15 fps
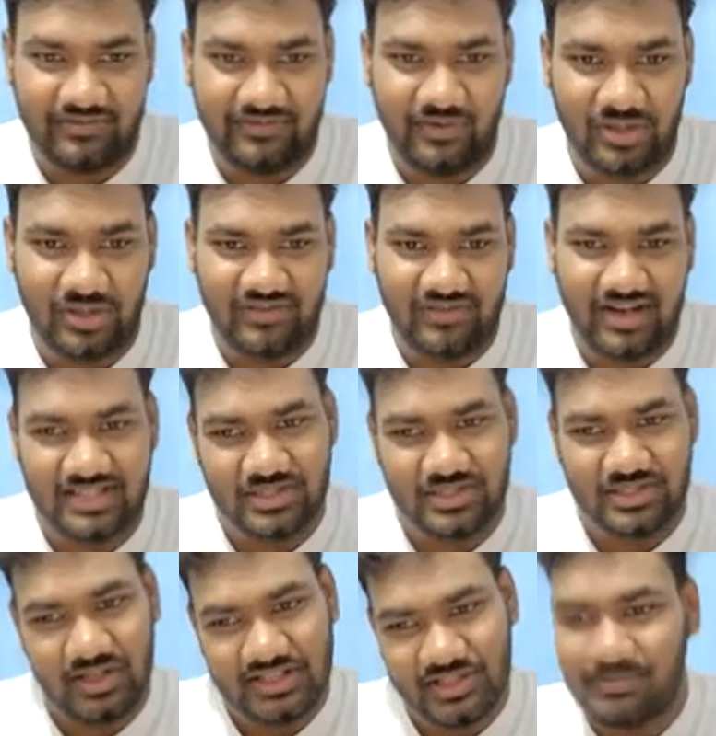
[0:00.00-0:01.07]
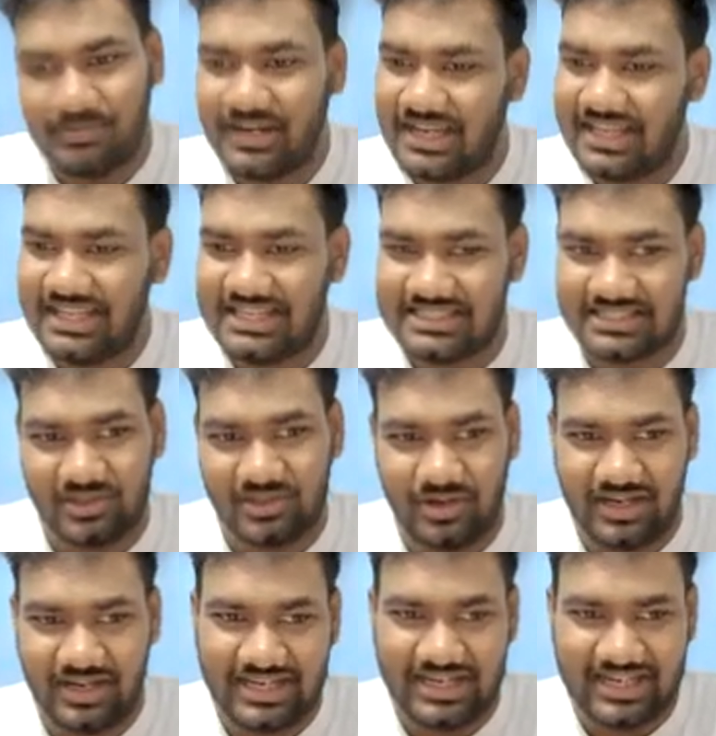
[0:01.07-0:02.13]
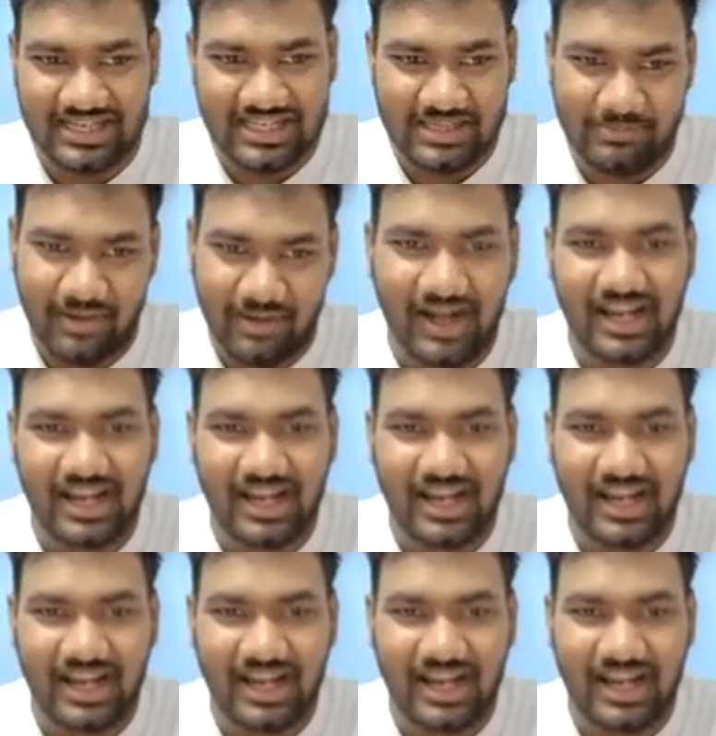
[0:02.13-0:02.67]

Fourth one is also pretty easy. The only tricky part